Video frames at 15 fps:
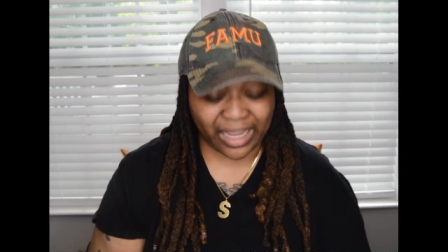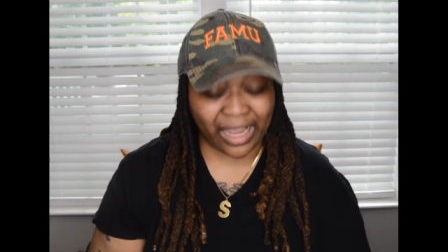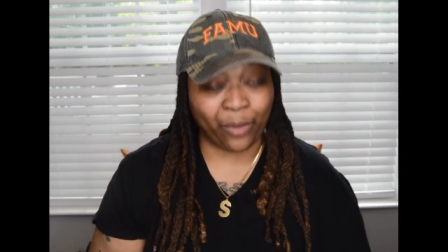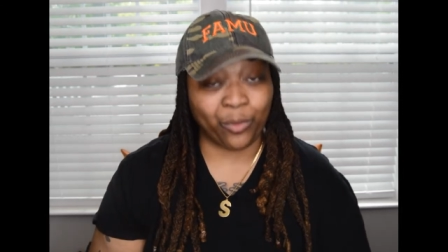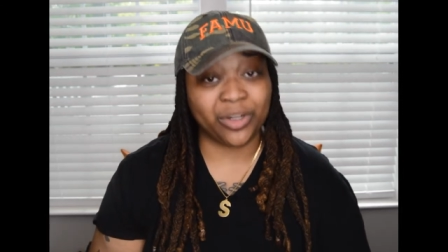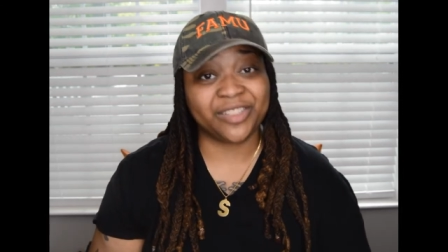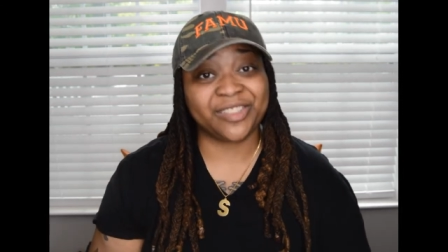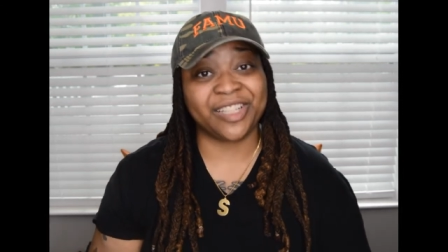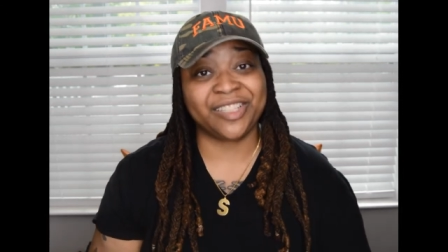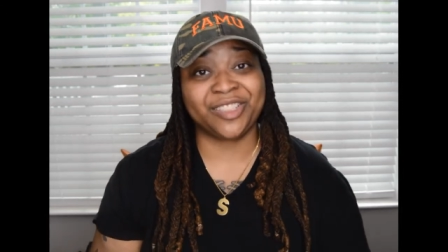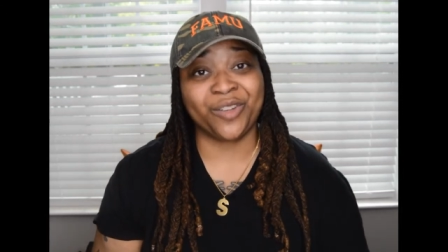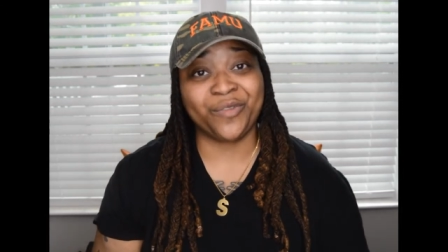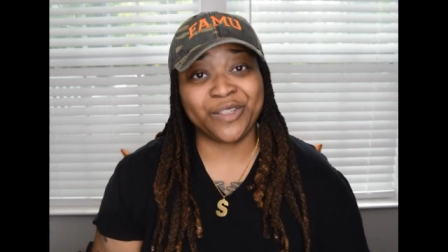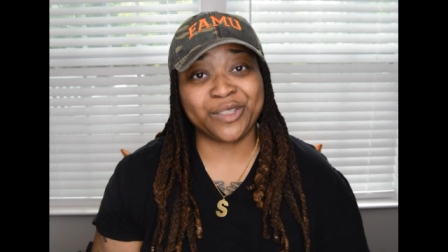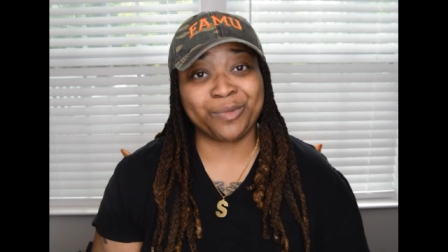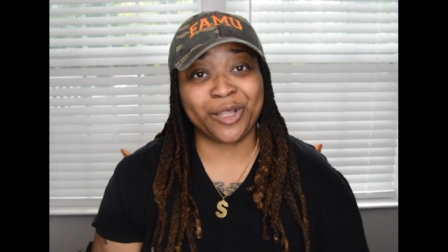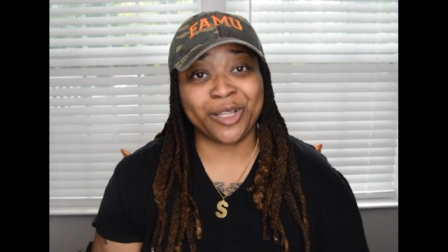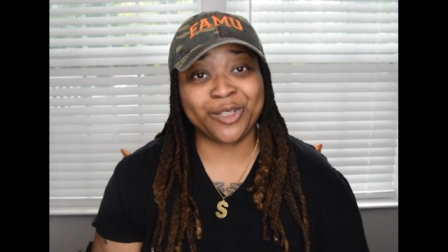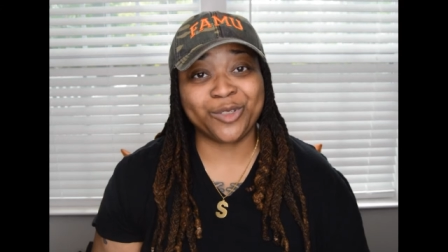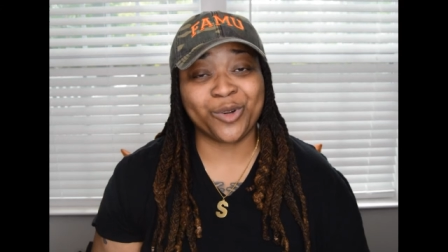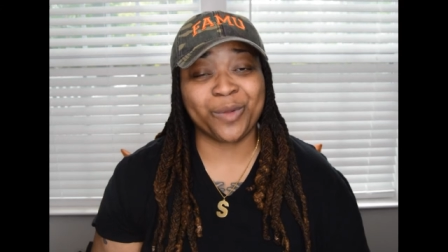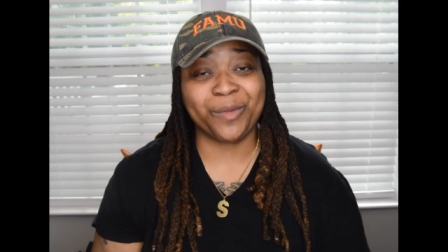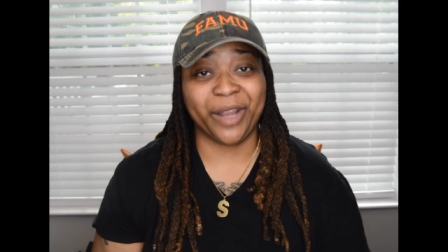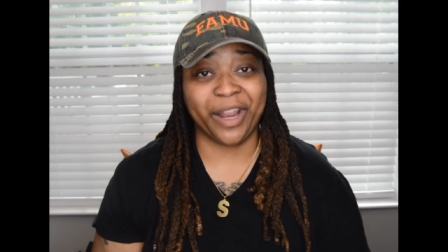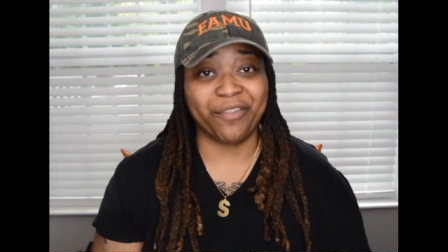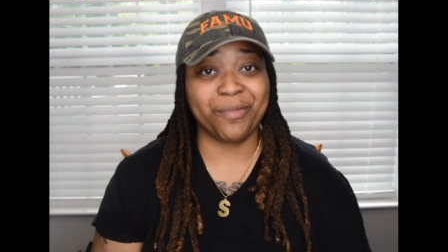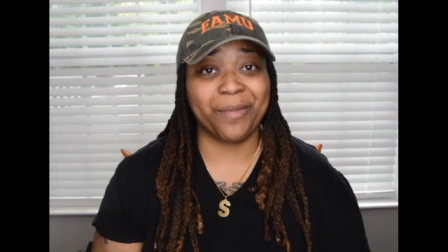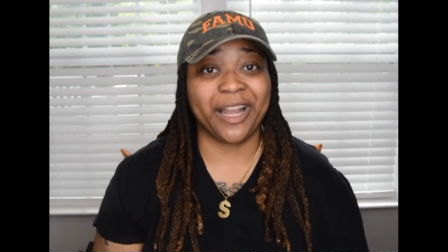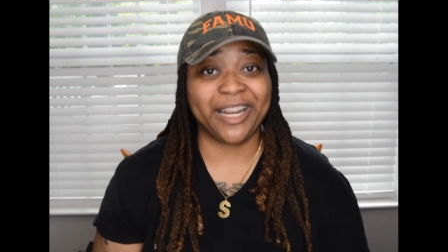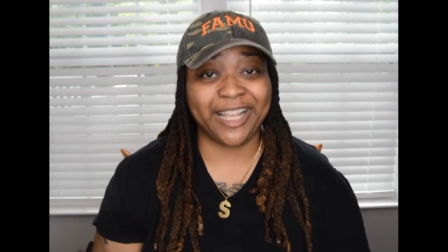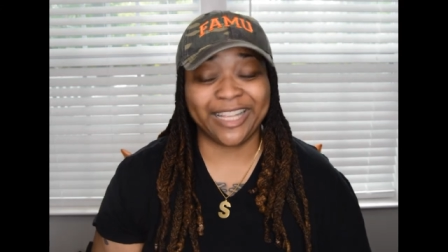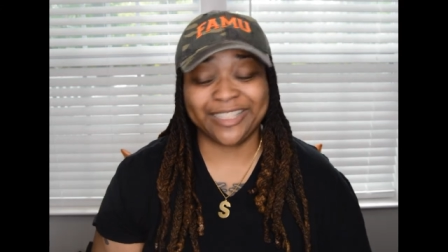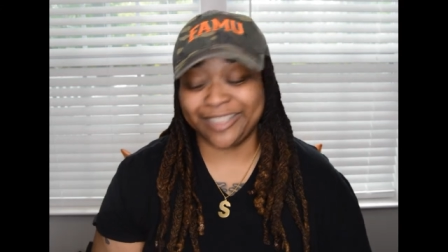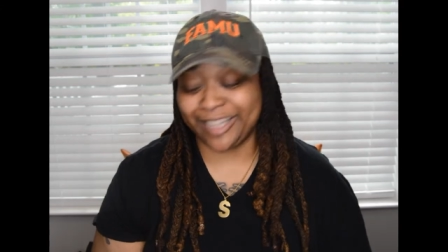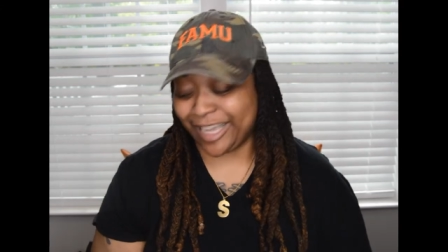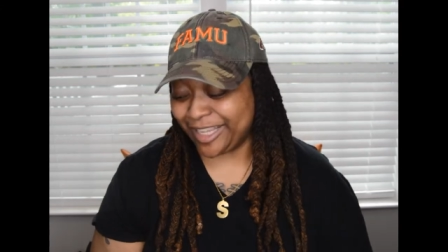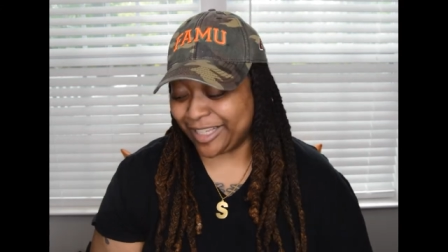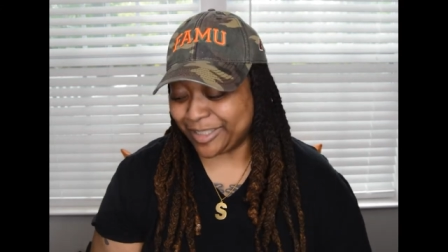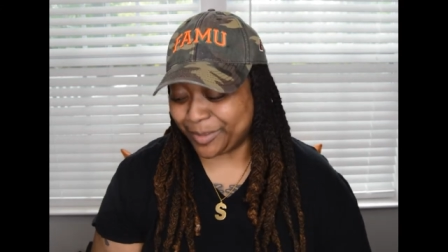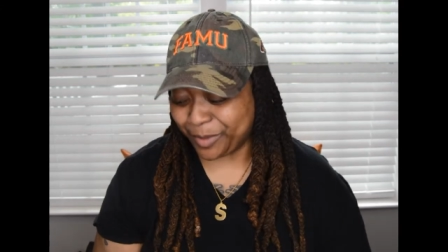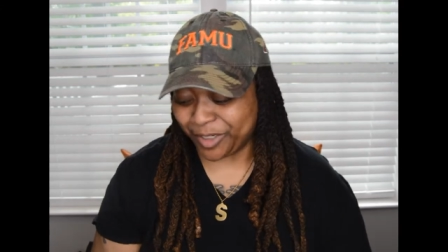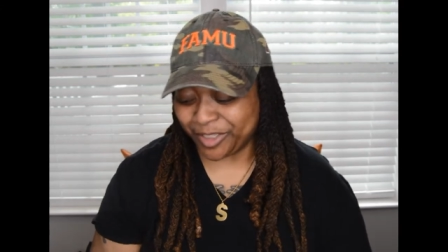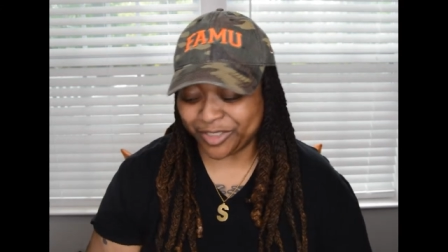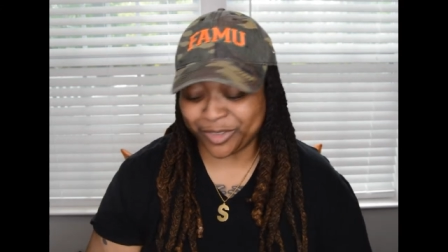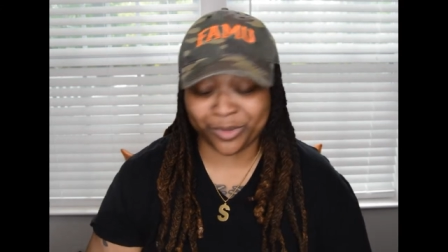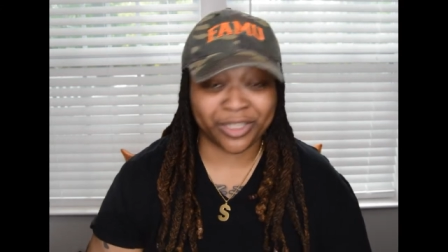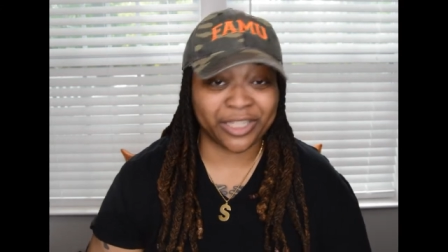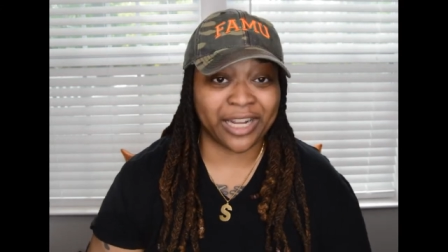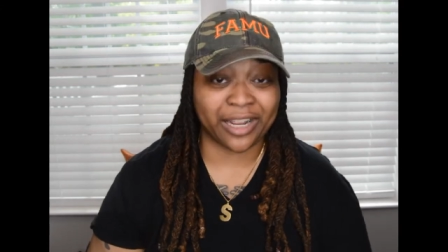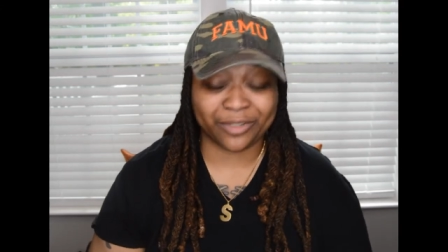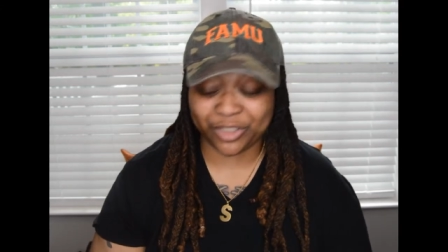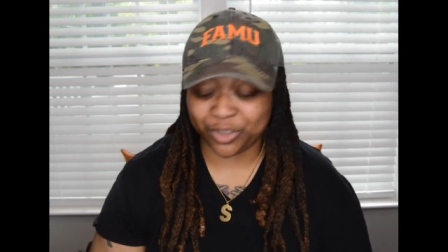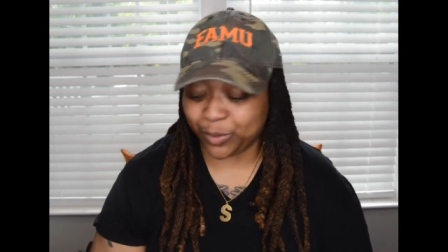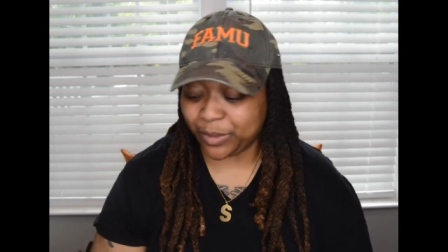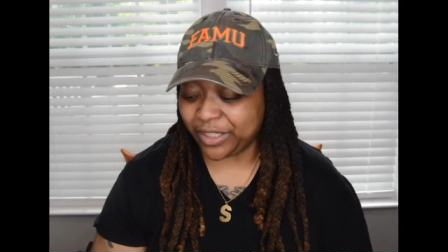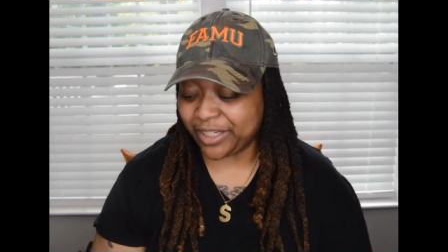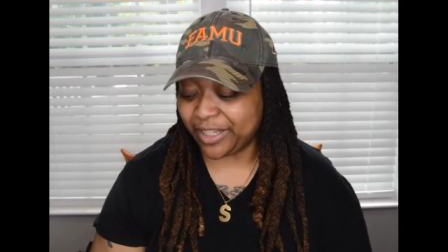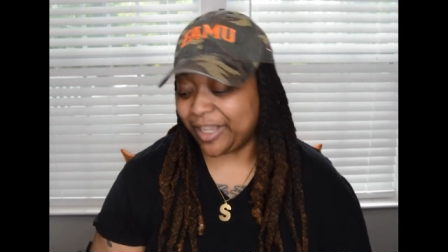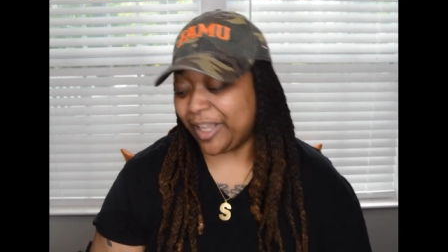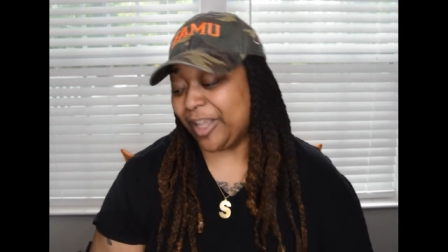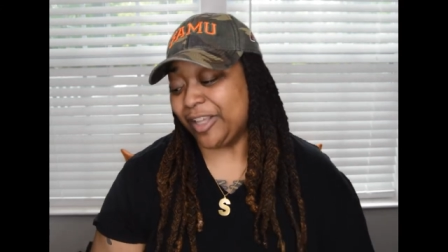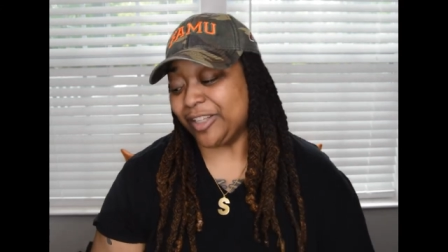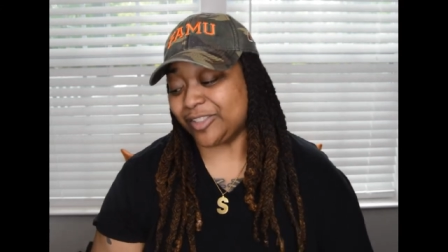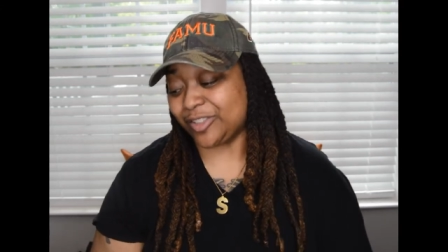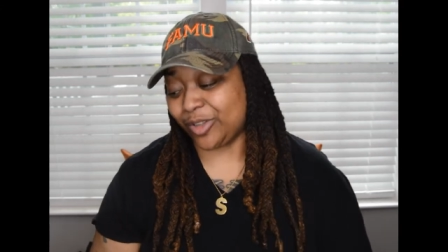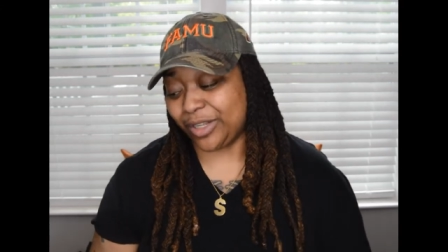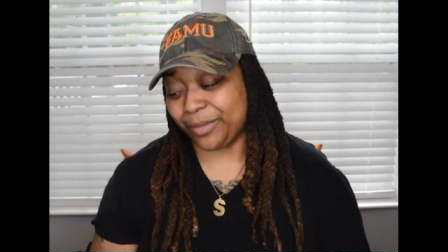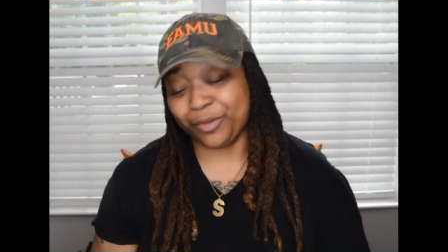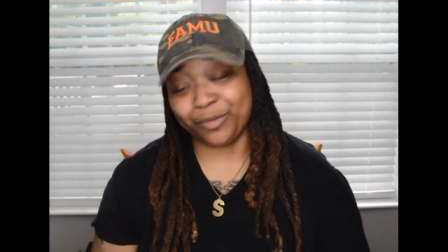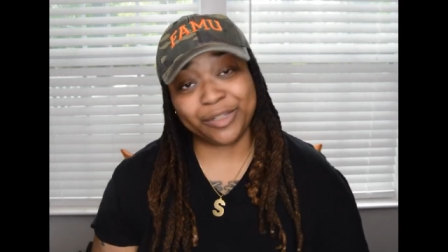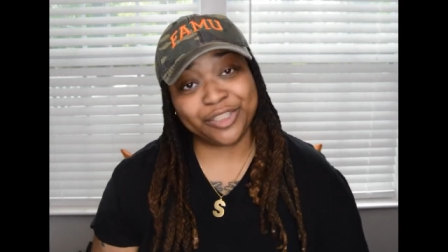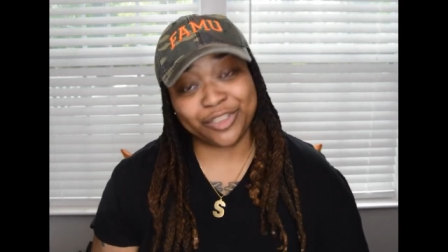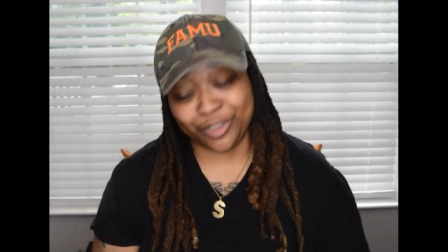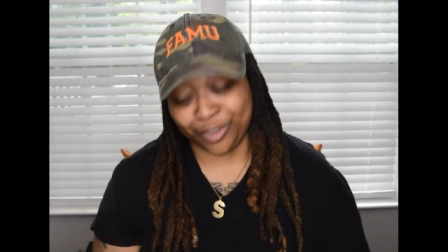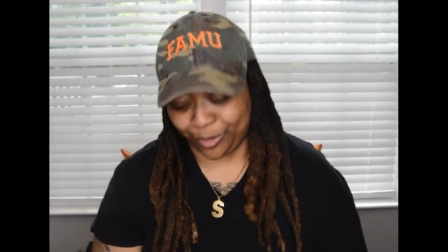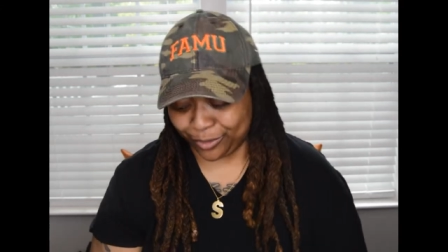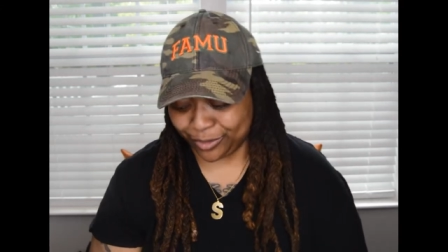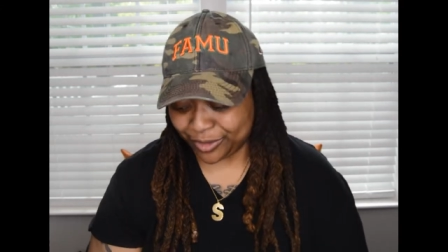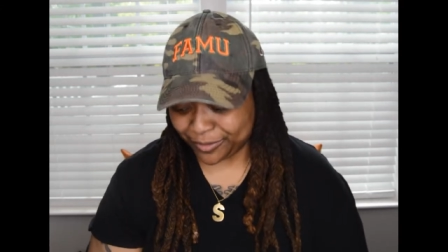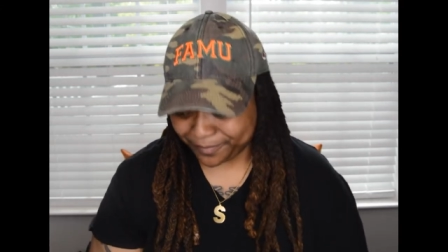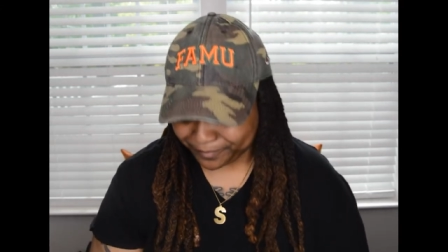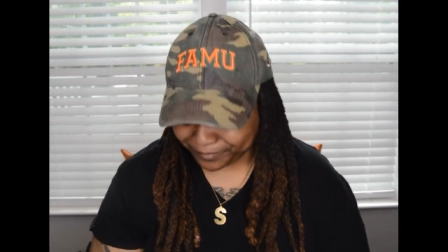I want to say self-explanatory, but everybody has not experienced Green Irish Tweed. So let me read you the notes.